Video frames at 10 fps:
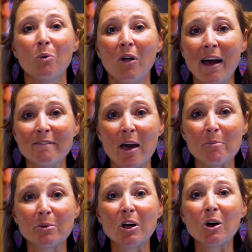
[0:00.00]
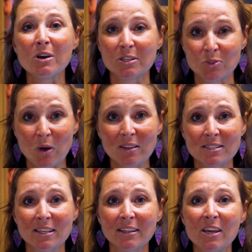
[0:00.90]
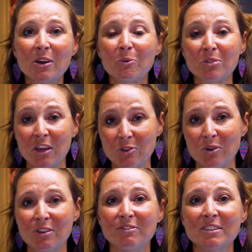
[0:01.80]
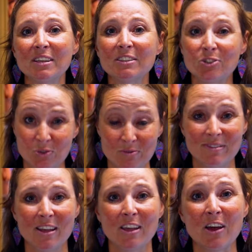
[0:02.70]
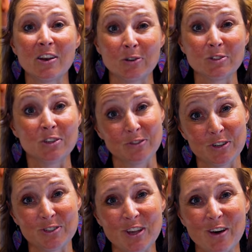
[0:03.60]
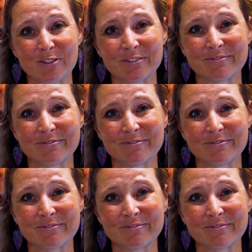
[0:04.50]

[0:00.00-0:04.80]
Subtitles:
we'll have that below, as well as a link that you can visit to get an Oatsy for yourself.